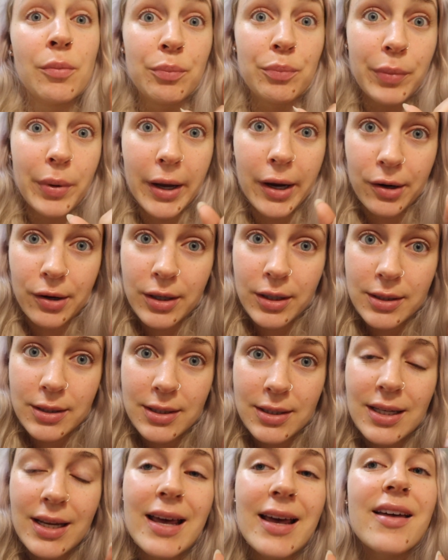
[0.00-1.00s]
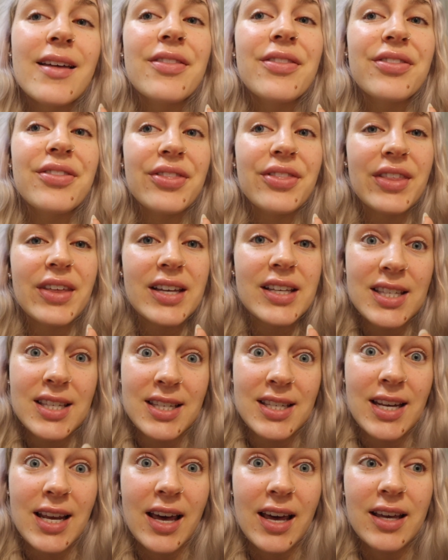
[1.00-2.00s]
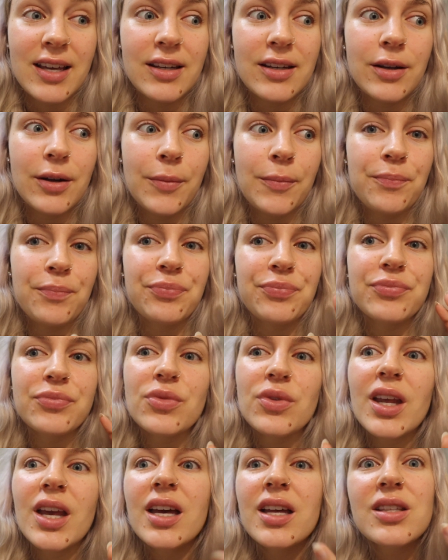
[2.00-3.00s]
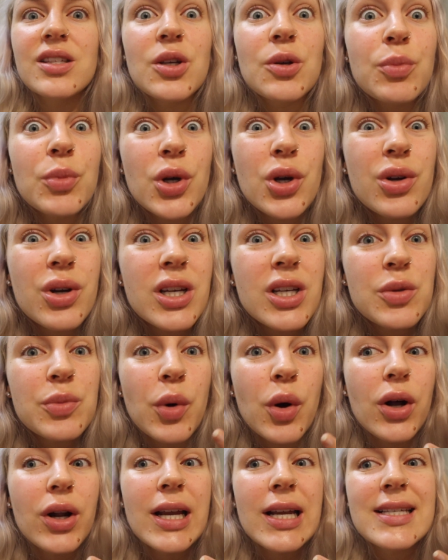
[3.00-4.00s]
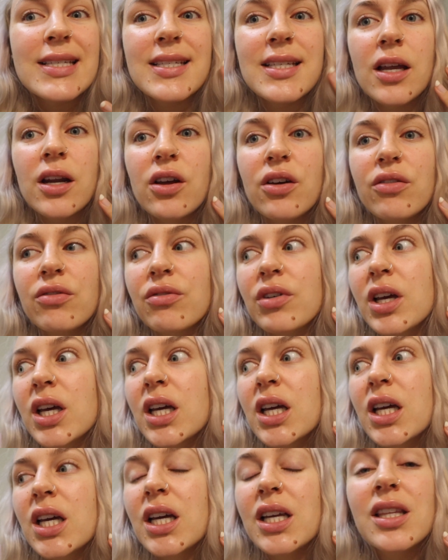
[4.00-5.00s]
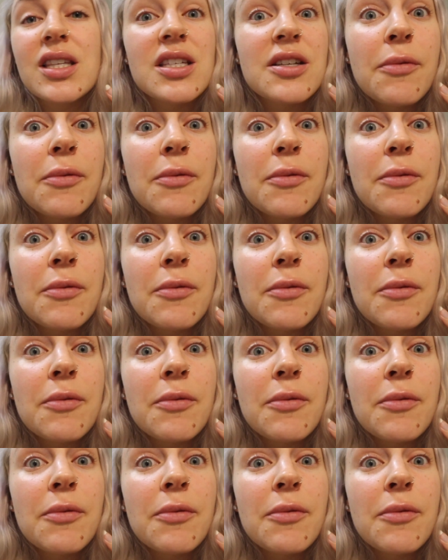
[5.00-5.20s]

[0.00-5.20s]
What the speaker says: parents that said it's a beauty spot instead of it's